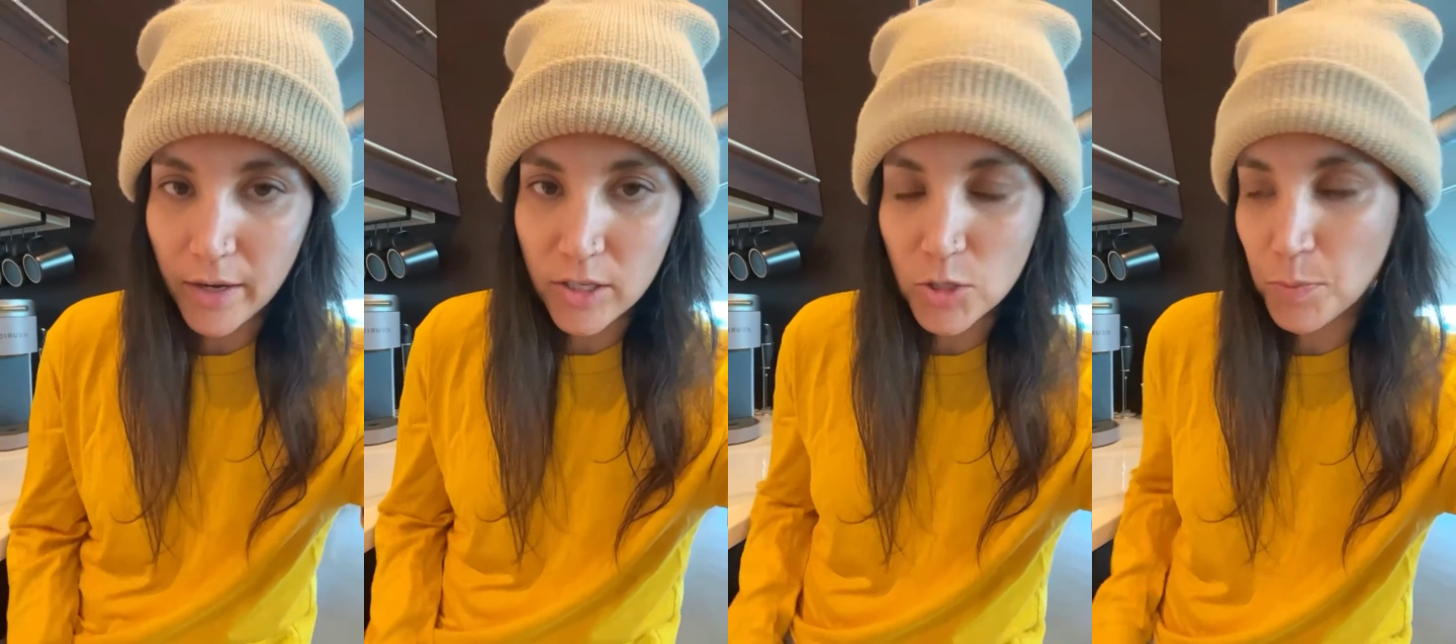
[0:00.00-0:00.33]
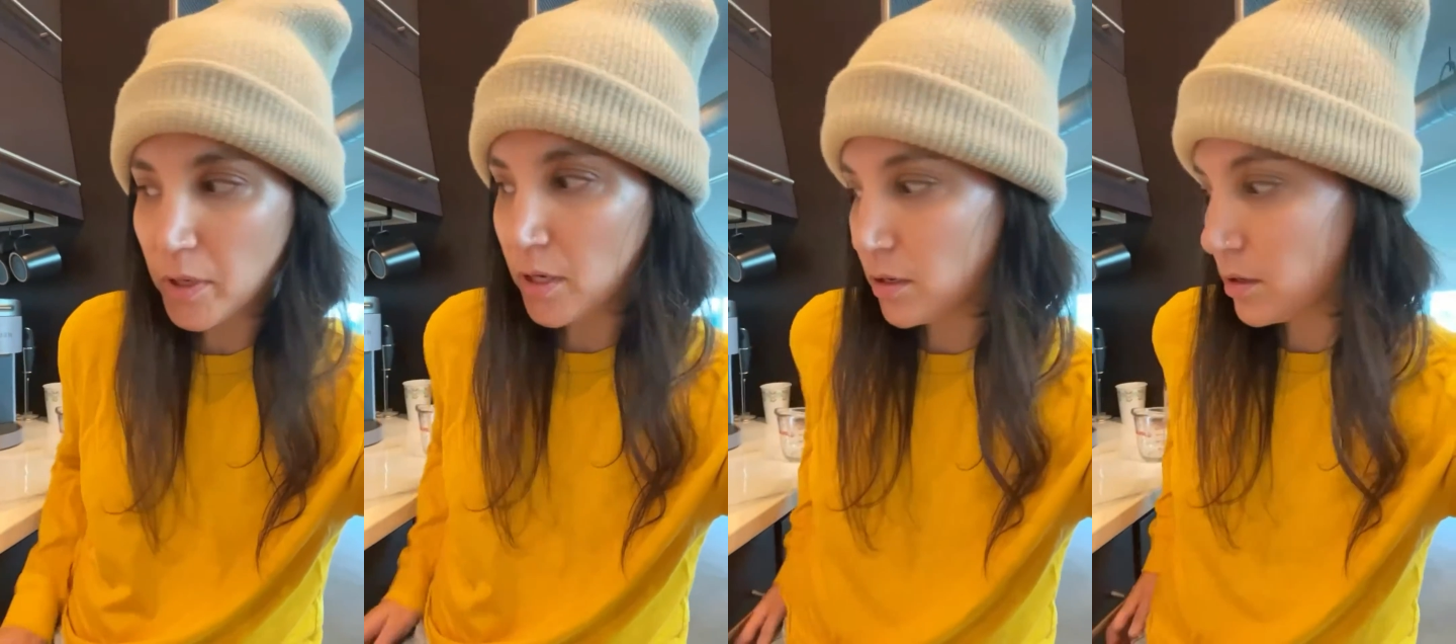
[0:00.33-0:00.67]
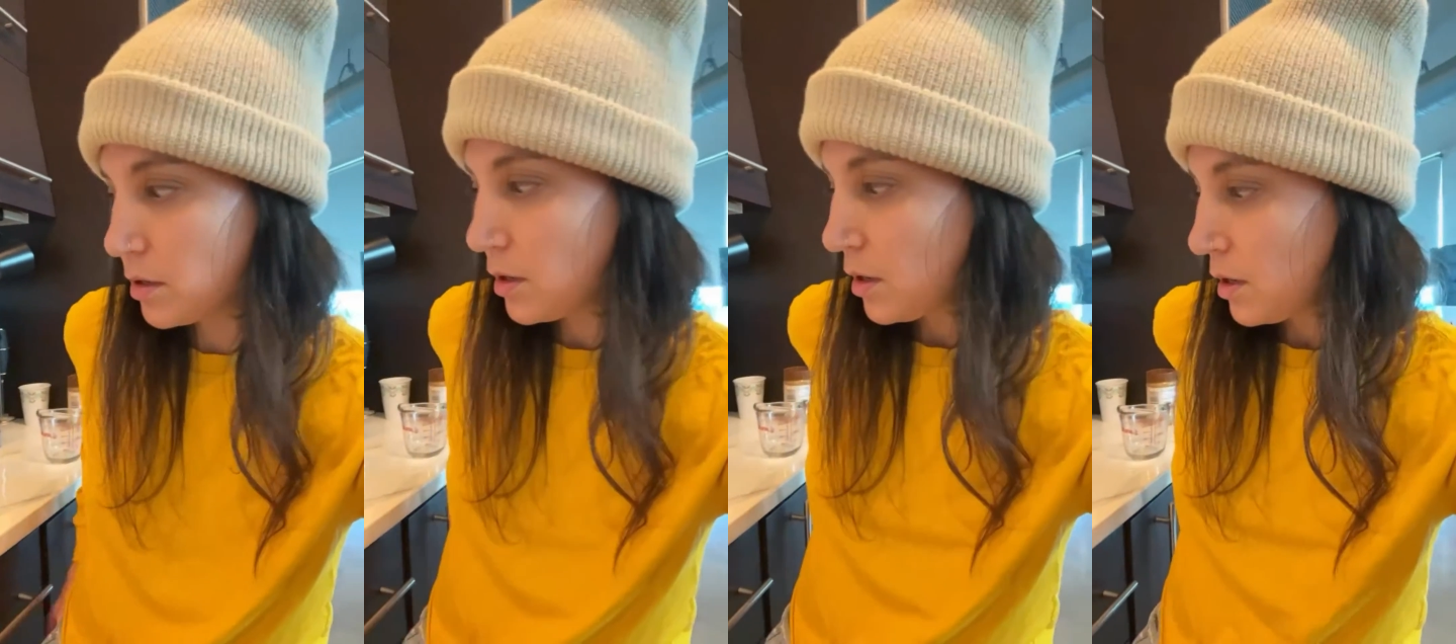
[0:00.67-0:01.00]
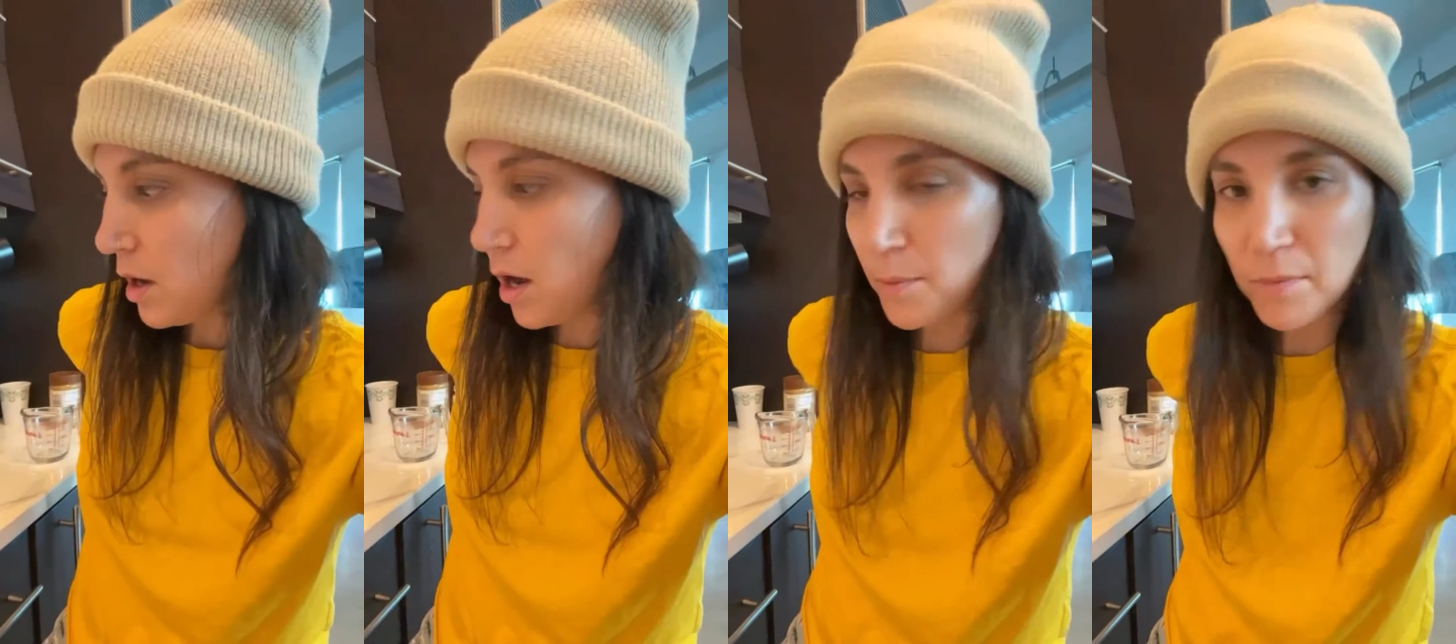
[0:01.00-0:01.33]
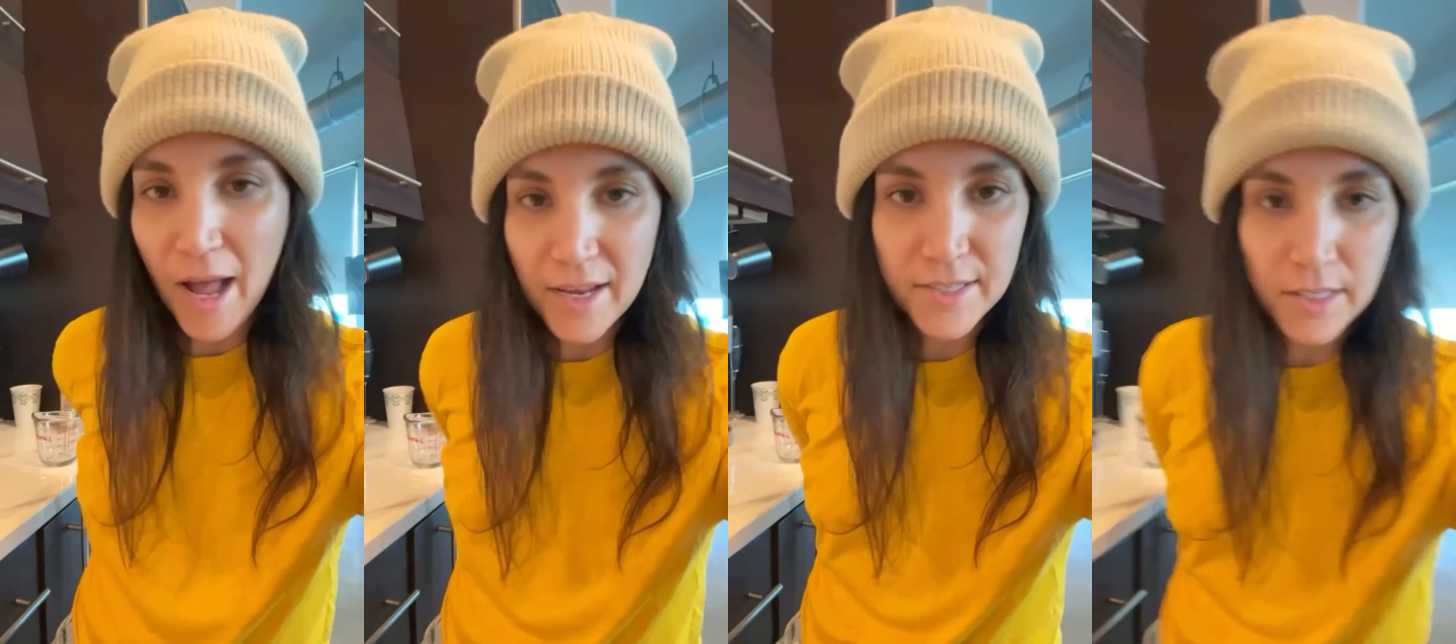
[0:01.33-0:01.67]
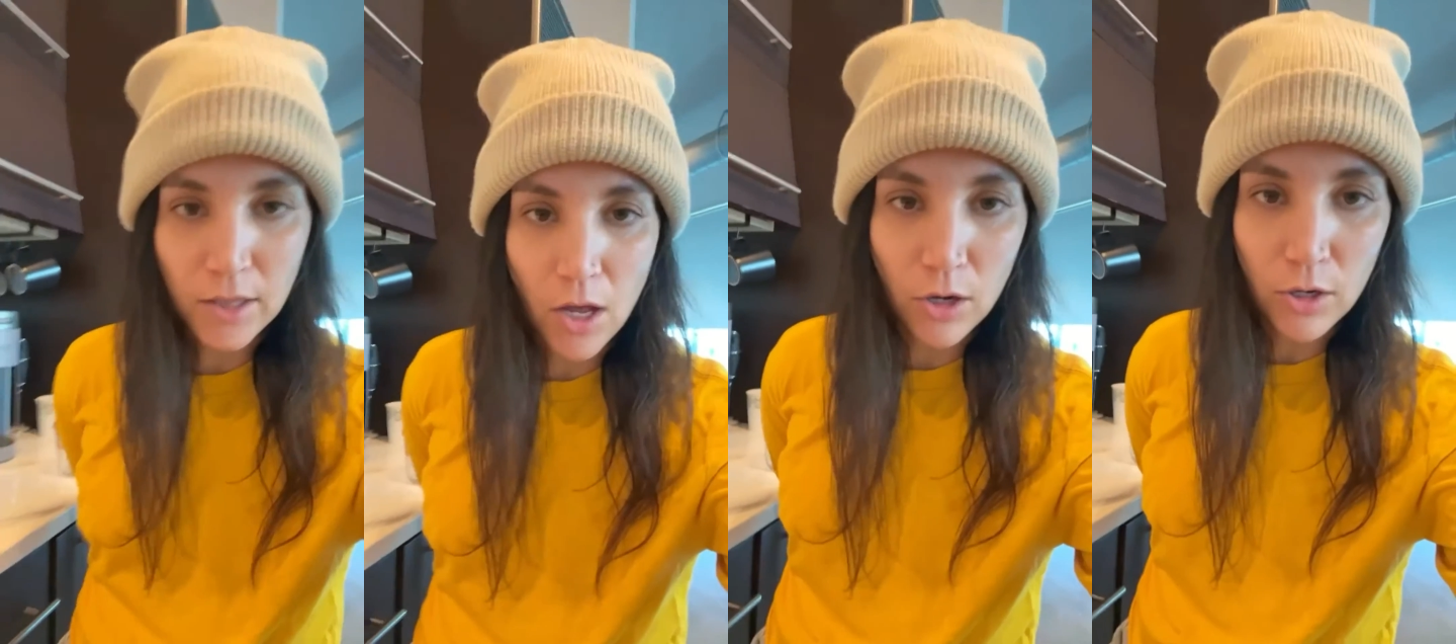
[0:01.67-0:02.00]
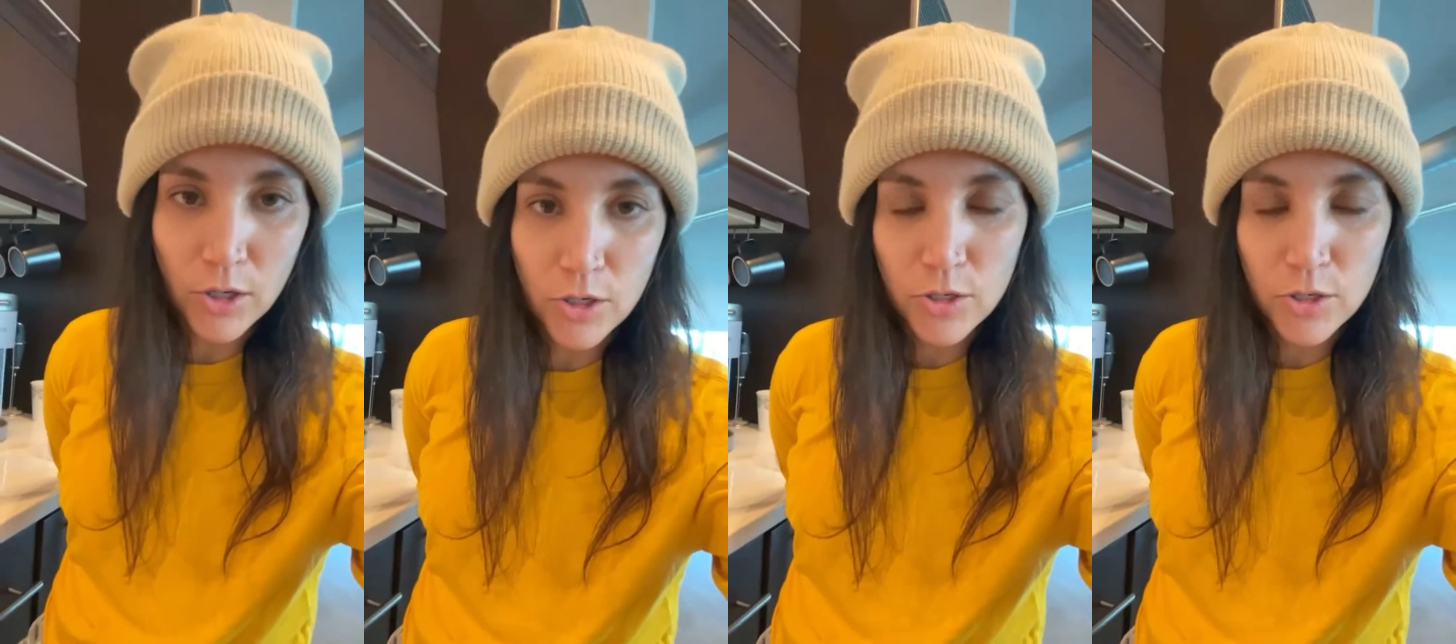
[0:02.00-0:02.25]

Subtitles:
it's been lasting longer.